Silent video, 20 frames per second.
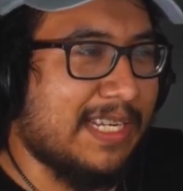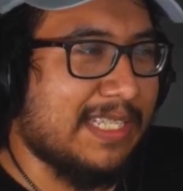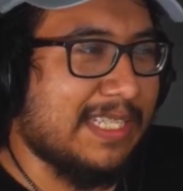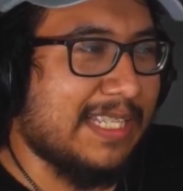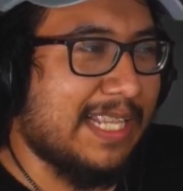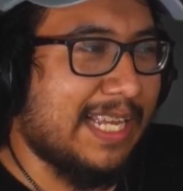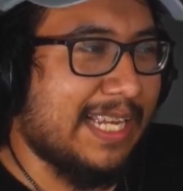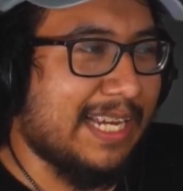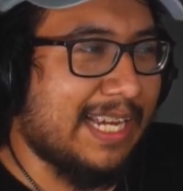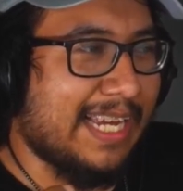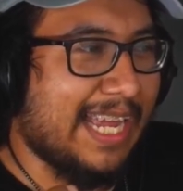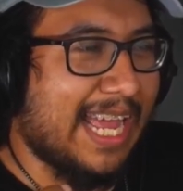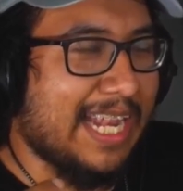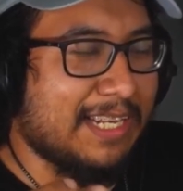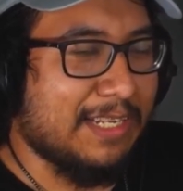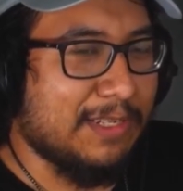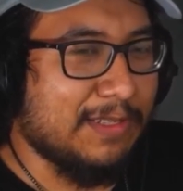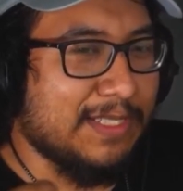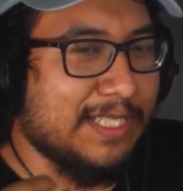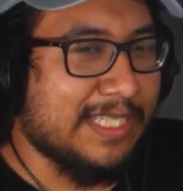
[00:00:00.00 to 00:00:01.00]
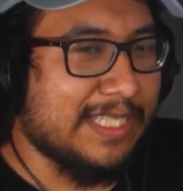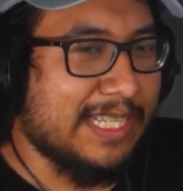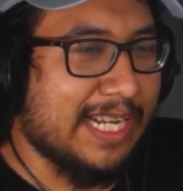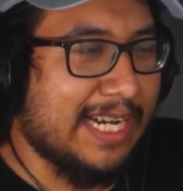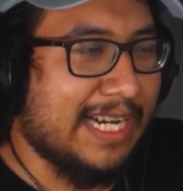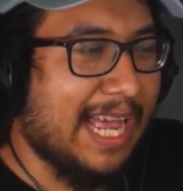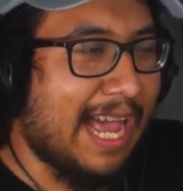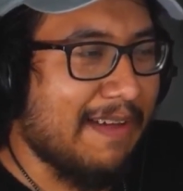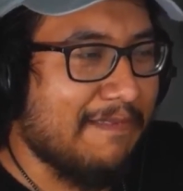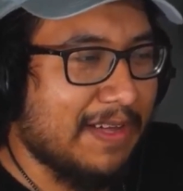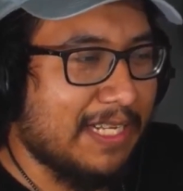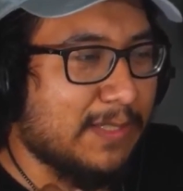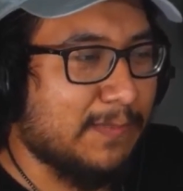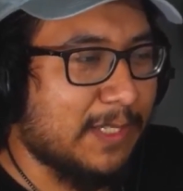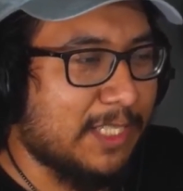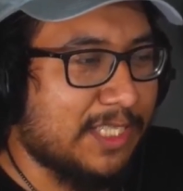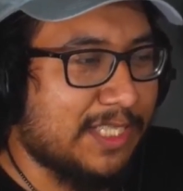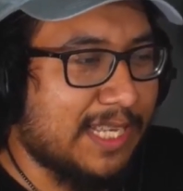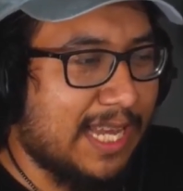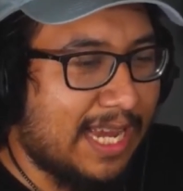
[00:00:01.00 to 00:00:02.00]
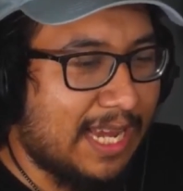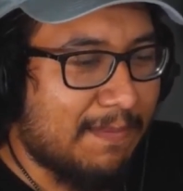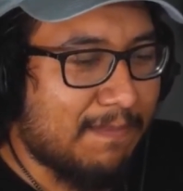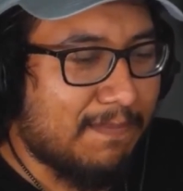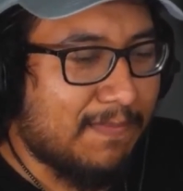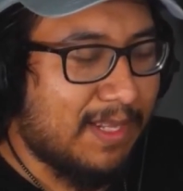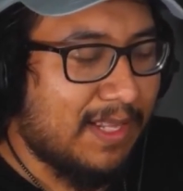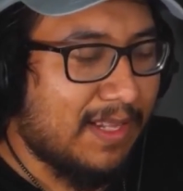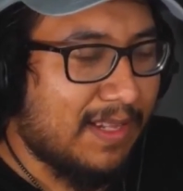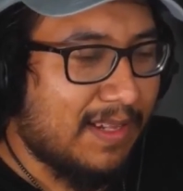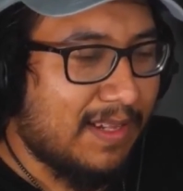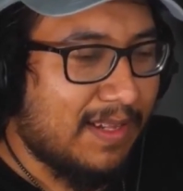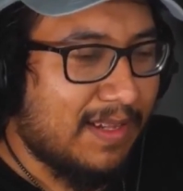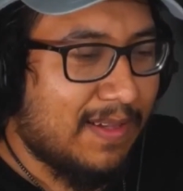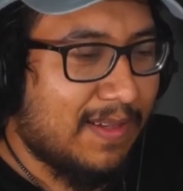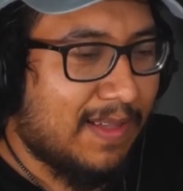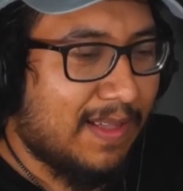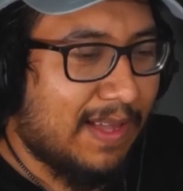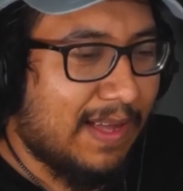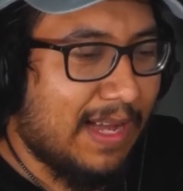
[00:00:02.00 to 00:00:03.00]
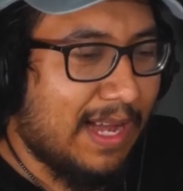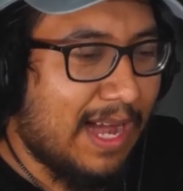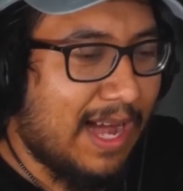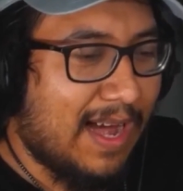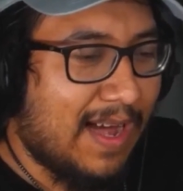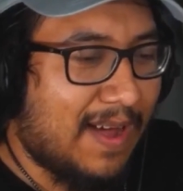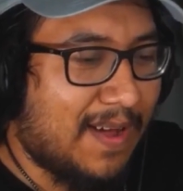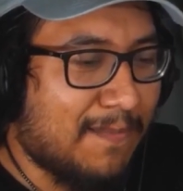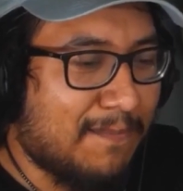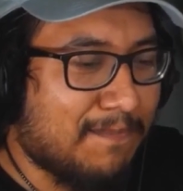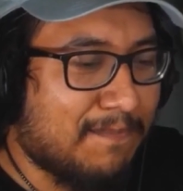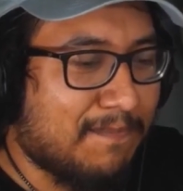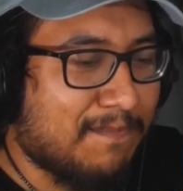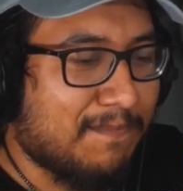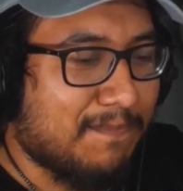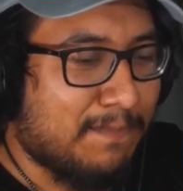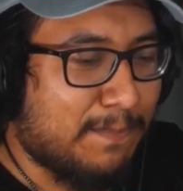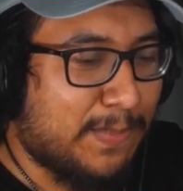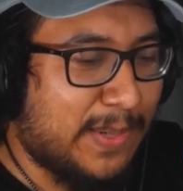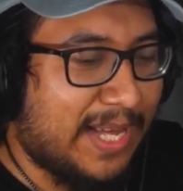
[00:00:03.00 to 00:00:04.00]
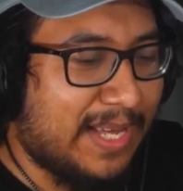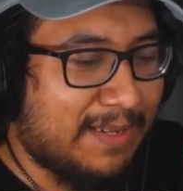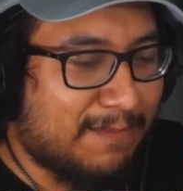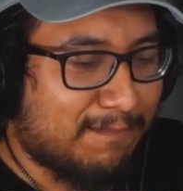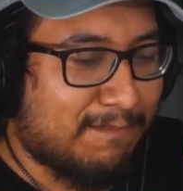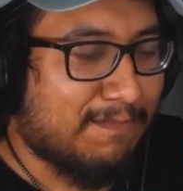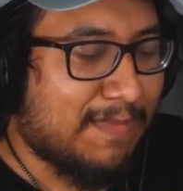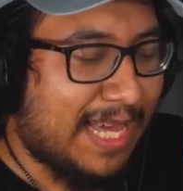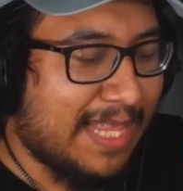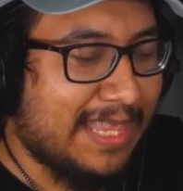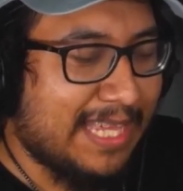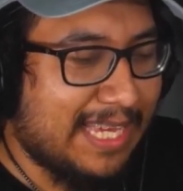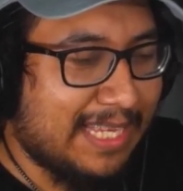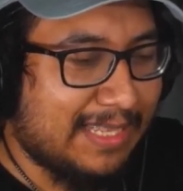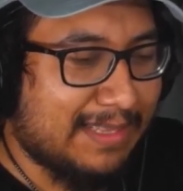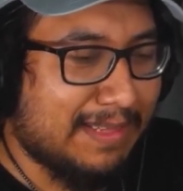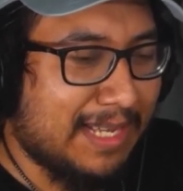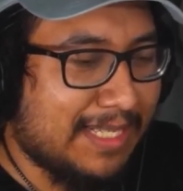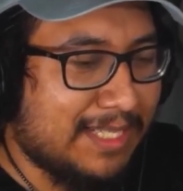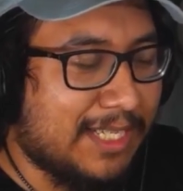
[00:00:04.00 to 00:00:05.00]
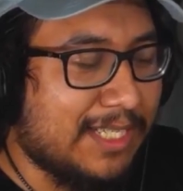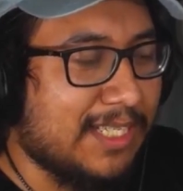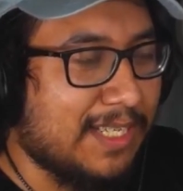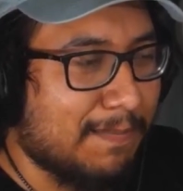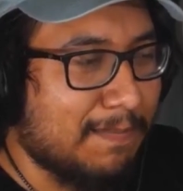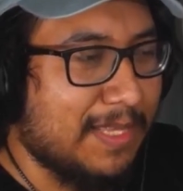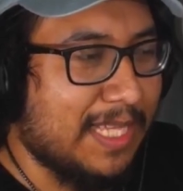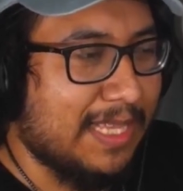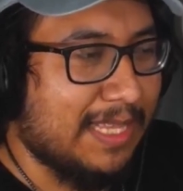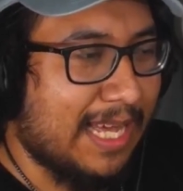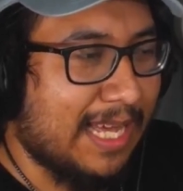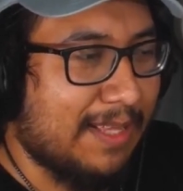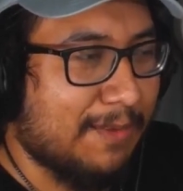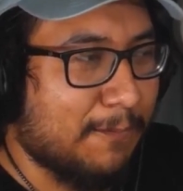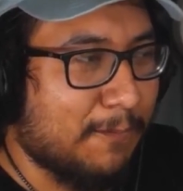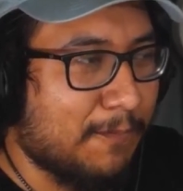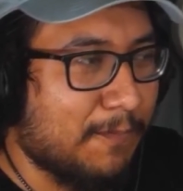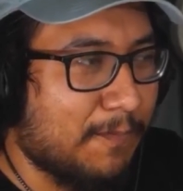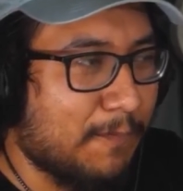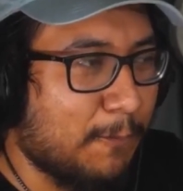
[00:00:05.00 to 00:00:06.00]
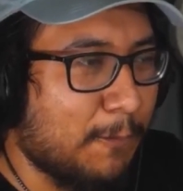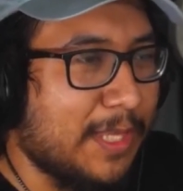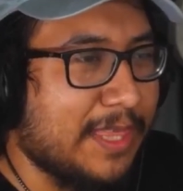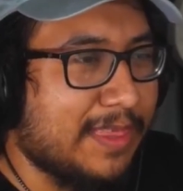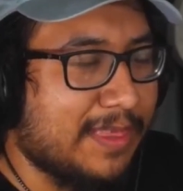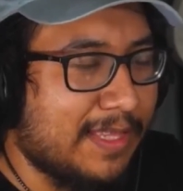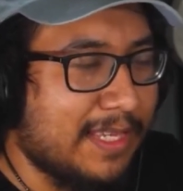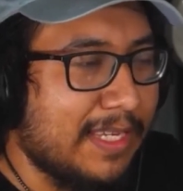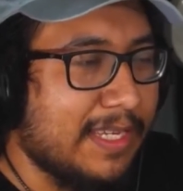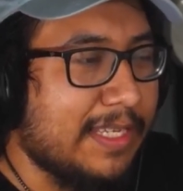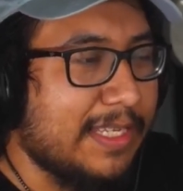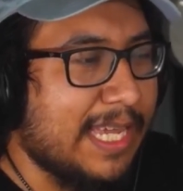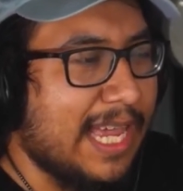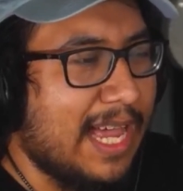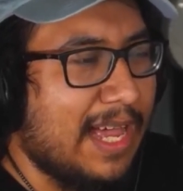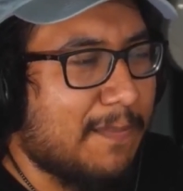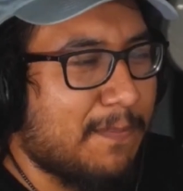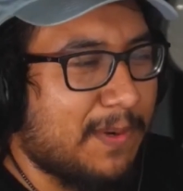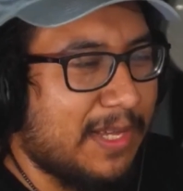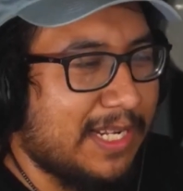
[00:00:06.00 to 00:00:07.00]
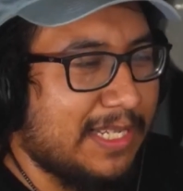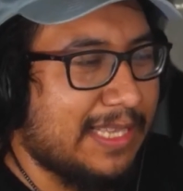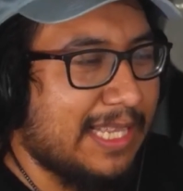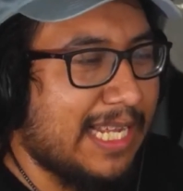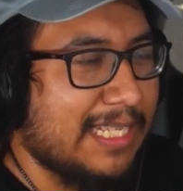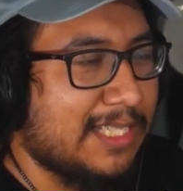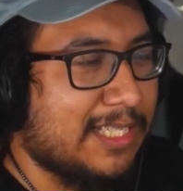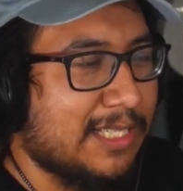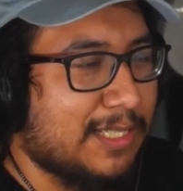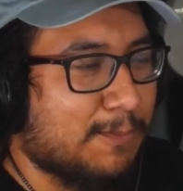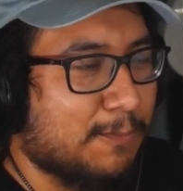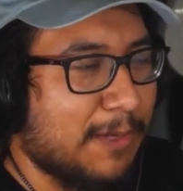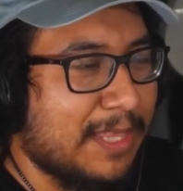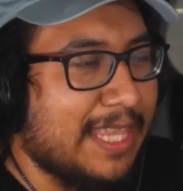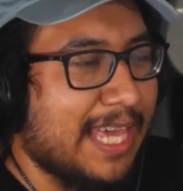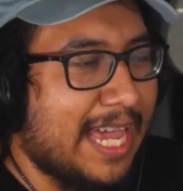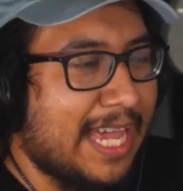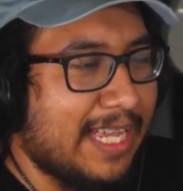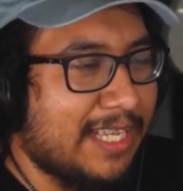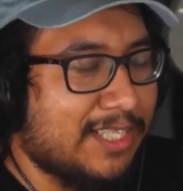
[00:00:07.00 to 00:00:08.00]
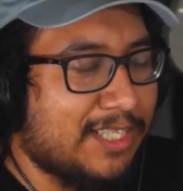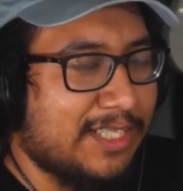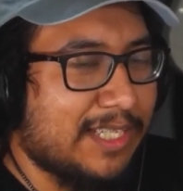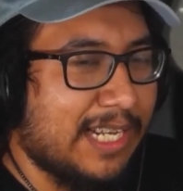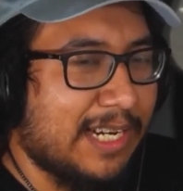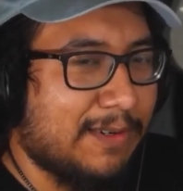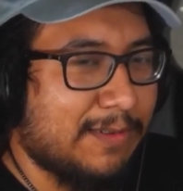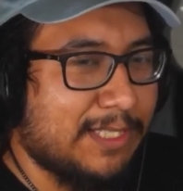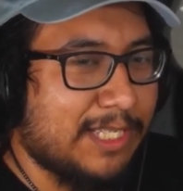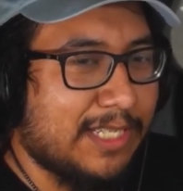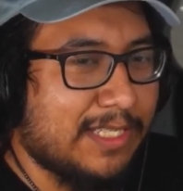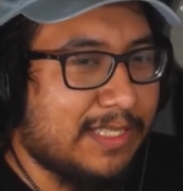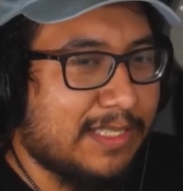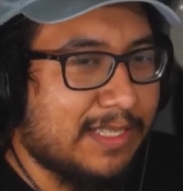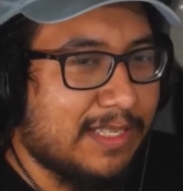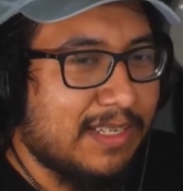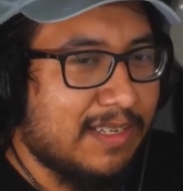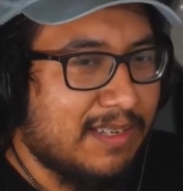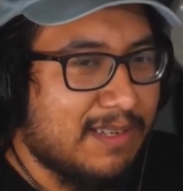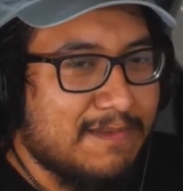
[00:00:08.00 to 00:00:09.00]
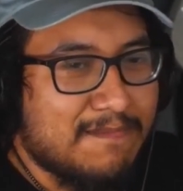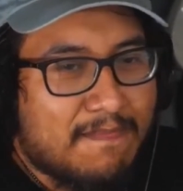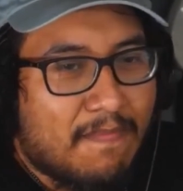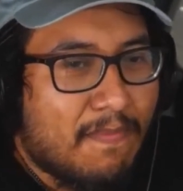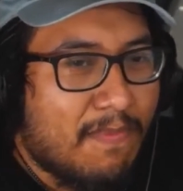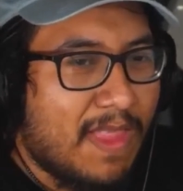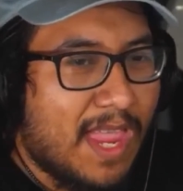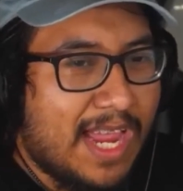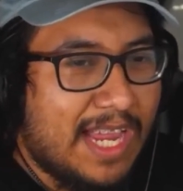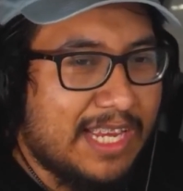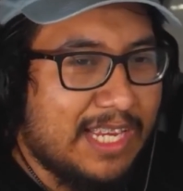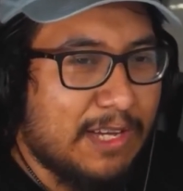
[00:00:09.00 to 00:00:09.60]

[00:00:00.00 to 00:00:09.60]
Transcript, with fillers: like again, you just didn't have as much time. Um, but I think that's like, just something so much that possibilities. With, yeah, but that's just with age, it'll just you'll